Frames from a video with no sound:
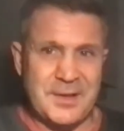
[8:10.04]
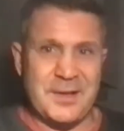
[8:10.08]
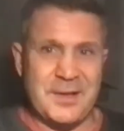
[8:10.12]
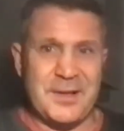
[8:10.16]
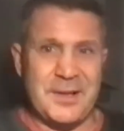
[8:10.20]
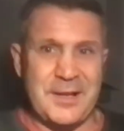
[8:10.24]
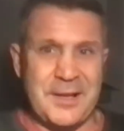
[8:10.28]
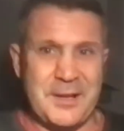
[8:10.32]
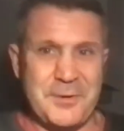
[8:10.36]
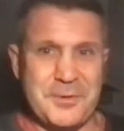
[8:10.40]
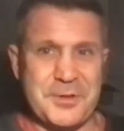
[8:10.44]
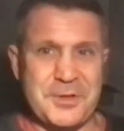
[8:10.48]

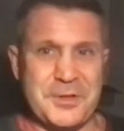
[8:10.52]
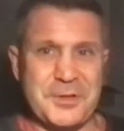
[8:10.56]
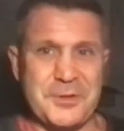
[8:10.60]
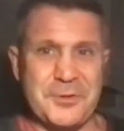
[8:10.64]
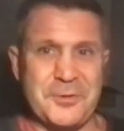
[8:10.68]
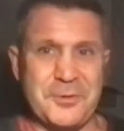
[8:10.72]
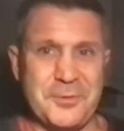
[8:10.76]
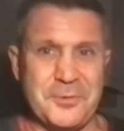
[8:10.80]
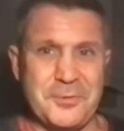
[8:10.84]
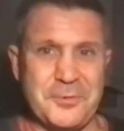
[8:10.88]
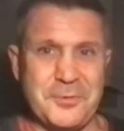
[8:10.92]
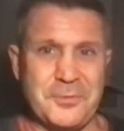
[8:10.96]

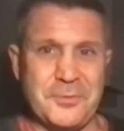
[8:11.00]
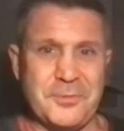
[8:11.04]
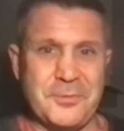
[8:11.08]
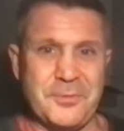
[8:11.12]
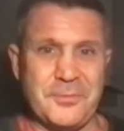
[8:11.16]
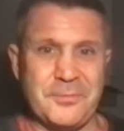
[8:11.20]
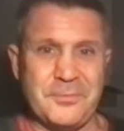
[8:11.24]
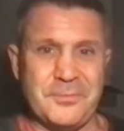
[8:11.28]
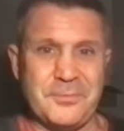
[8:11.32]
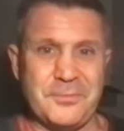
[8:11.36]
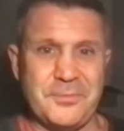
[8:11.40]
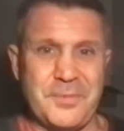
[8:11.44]

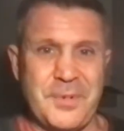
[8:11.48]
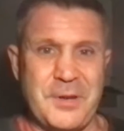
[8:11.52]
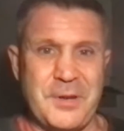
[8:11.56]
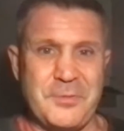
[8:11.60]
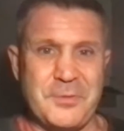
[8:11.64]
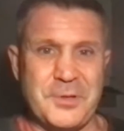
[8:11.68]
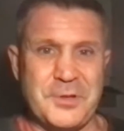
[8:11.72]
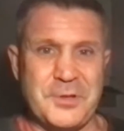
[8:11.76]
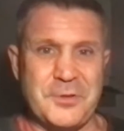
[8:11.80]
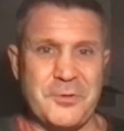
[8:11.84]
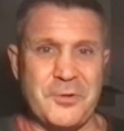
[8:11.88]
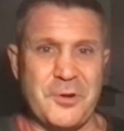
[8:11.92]
He was
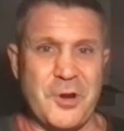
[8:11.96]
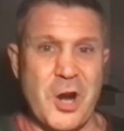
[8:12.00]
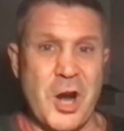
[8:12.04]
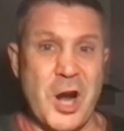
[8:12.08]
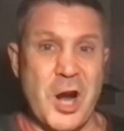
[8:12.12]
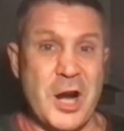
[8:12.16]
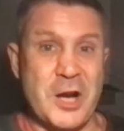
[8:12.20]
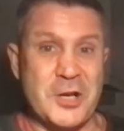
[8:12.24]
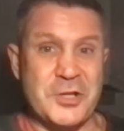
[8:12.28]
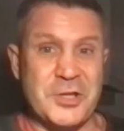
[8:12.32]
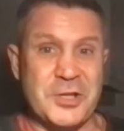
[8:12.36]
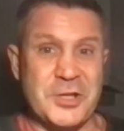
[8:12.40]
so
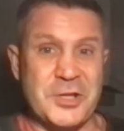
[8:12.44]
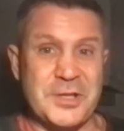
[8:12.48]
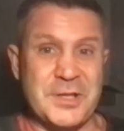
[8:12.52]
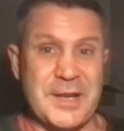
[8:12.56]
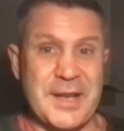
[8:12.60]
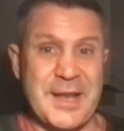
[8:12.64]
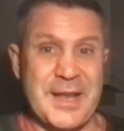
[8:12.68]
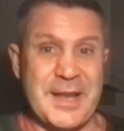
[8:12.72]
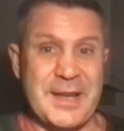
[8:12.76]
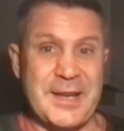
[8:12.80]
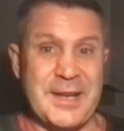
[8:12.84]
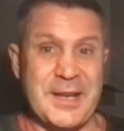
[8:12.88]
cautious of
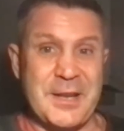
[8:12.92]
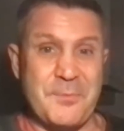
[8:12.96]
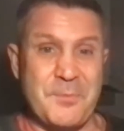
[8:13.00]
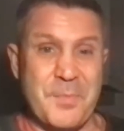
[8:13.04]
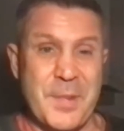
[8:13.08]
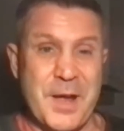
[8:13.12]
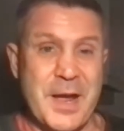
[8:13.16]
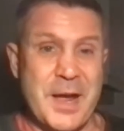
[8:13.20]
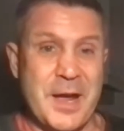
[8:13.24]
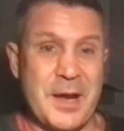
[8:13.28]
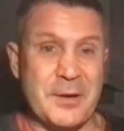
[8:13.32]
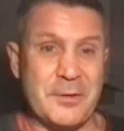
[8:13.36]
getting hit
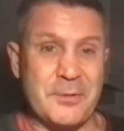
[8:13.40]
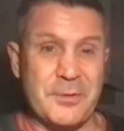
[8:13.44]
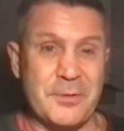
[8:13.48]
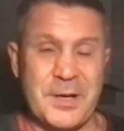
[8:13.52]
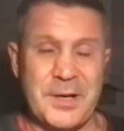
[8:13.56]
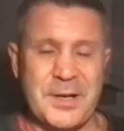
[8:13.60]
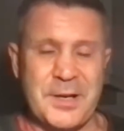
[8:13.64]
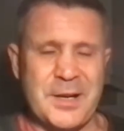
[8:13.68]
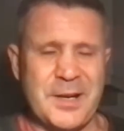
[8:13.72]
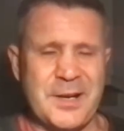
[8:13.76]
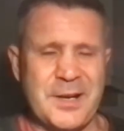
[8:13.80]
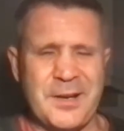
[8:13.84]
back, right?
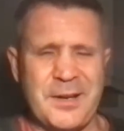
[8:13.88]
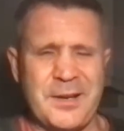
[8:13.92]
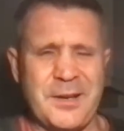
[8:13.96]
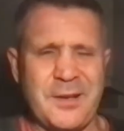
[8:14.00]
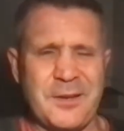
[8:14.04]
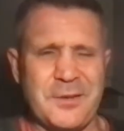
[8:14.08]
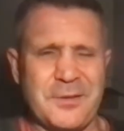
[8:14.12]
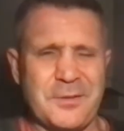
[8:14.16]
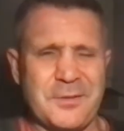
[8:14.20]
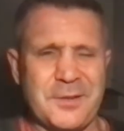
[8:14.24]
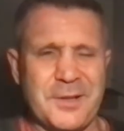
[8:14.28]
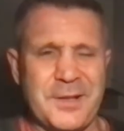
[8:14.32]
And you
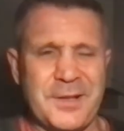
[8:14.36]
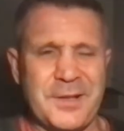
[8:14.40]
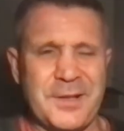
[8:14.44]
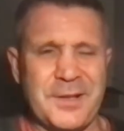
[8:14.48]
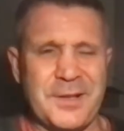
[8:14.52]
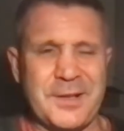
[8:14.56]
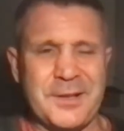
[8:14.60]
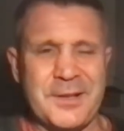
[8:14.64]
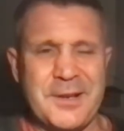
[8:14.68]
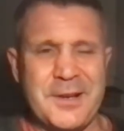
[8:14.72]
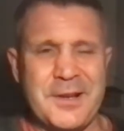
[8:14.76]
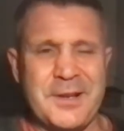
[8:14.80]
know, like
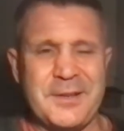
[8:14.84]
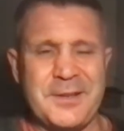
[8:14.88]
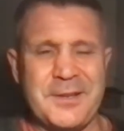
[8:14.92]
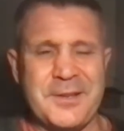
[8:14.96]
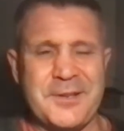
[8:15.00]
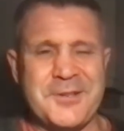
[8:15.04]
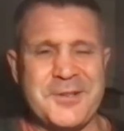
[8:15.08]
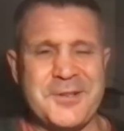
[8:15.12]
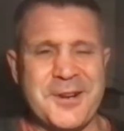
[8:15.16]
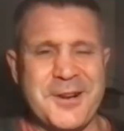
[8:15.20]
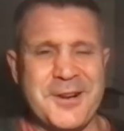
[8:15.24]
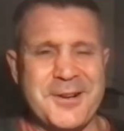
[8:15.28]
the
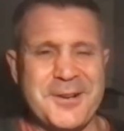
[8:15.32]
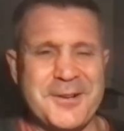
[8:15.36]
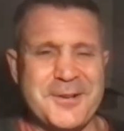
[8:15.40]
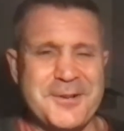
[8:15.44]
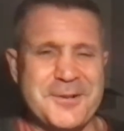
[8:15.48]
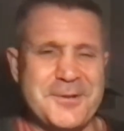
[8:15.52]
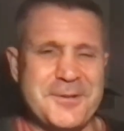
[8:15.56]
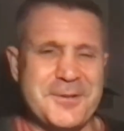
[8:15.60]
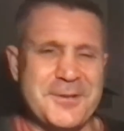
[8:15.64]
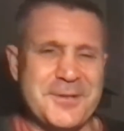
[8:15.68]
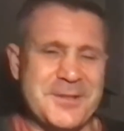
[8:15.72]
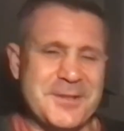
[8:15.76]

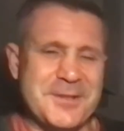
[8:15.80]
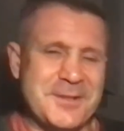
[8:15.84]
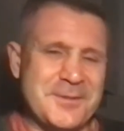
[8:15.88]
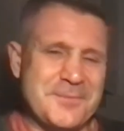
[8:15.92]
Charlos,